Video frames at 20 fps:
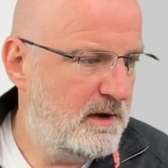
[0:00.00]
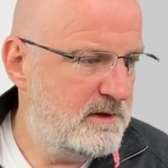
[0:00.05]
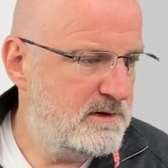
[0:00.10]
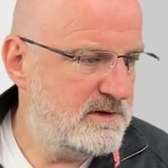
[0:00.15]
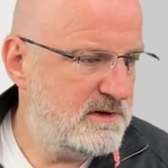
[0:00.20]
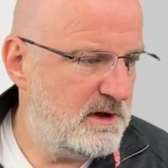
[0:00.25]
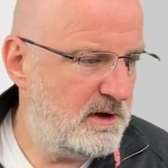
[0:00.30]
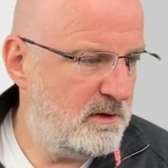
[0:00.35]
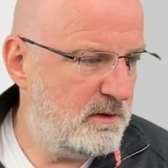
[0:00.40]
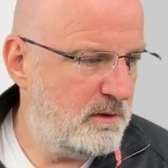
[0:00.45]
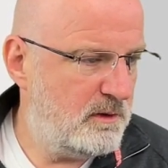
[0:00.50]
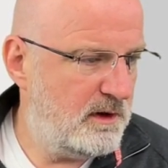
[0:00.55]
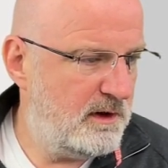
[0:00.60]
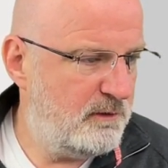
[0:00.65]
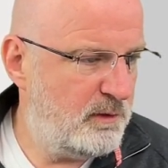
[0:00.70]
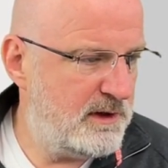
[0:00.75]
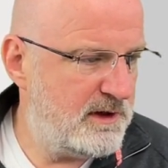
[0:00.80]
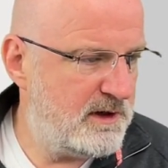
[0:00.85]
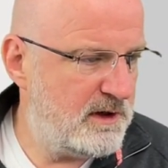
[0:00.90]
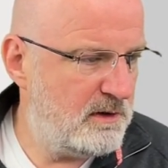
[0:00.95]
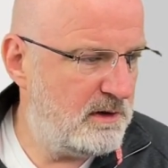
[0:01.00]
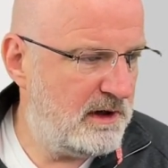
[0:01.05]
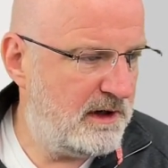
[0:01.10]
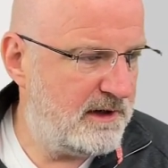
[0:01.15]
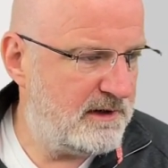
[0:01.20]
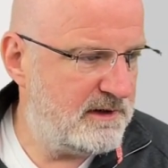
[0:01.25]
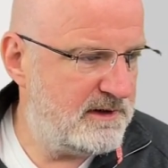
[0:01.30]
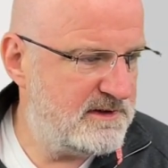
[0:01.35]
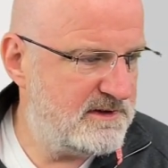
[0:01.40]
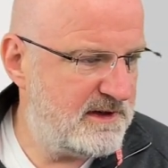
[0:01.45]
So if we go
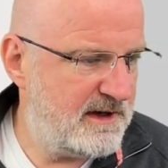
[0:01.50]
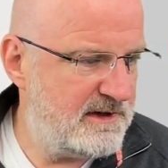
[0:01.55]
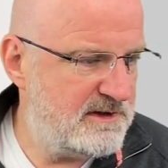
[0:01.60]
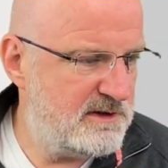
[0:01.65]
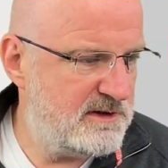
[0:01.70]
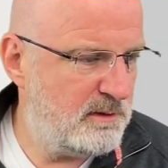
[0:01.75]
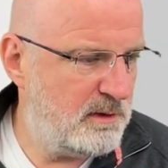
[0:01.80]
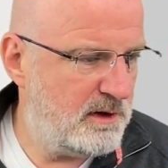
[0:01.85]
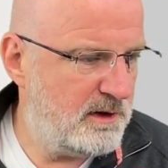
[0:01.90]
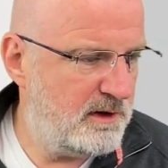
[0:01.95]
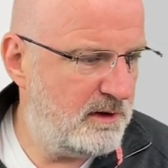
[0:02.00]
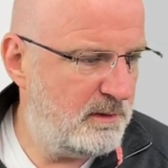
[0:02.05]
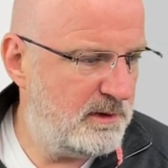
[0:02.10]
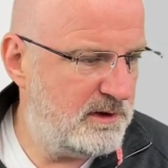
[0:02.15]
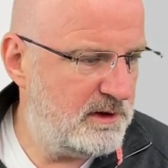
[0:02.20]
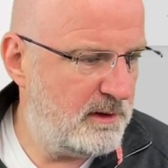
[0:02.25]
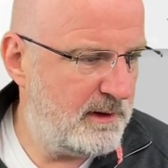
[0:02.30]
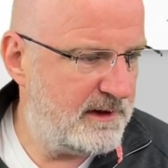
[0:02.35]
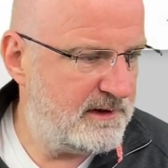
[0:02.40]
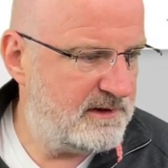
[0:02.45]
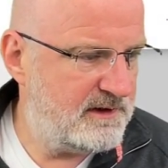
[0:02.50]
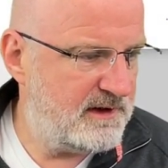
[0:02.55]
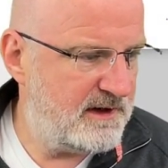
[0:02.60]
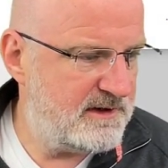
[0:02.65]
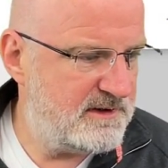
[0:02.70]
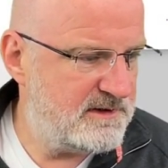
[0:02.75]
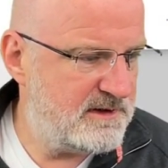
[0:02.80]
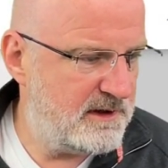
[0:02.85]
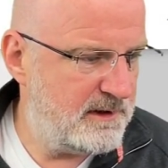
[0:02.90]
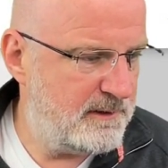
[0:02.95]
click this data one, and we do add
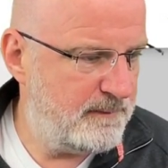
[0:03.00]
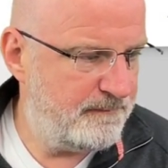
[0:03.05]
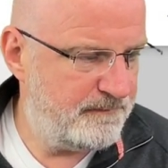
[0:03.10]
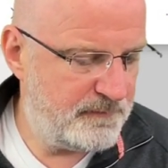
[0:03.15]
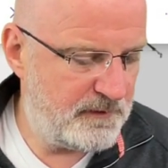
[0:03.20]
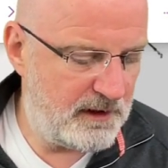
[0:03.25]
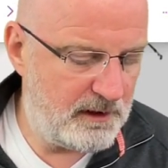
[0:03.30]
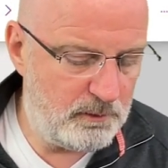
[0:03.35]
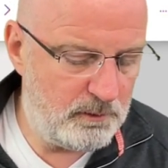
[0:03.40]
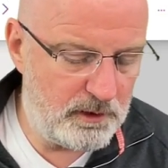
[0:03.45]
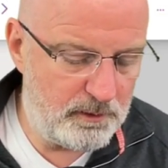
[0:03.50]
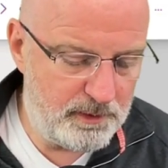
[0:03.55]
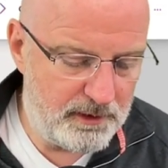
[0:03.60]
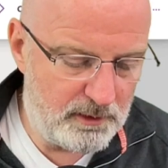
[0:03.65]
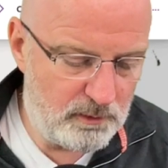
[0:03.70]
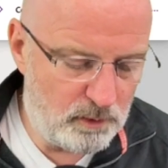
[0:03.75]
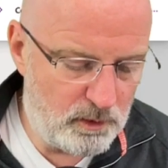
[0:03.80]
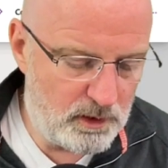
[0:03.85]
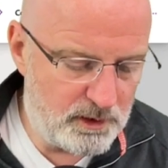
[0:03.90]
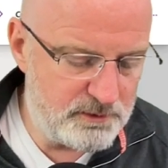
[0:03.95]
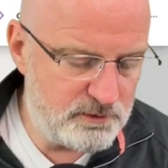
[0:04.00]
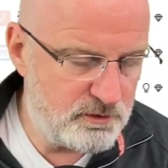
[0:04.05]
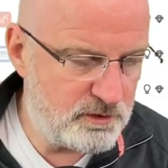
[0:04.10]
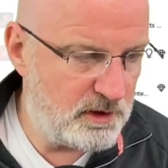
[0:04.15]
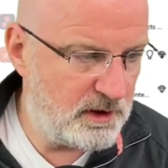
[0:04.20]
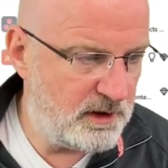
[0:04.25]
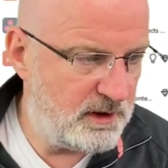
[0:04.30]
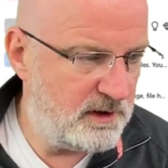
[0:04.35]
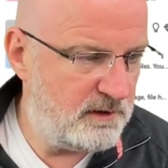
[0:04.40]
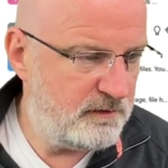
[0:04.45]
data, and we pick
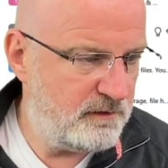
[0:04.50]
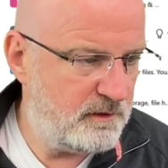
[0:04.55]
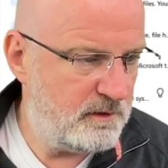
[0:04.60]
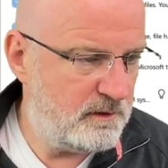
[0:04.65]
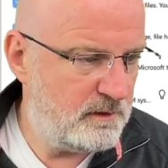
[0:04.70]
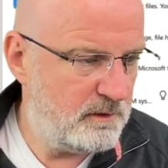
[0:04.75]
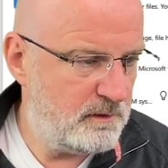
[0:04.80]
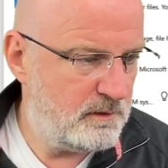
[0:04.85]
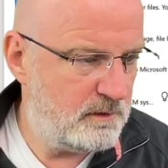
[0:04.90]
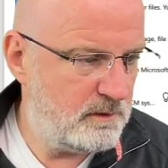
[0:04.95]
OneDrive,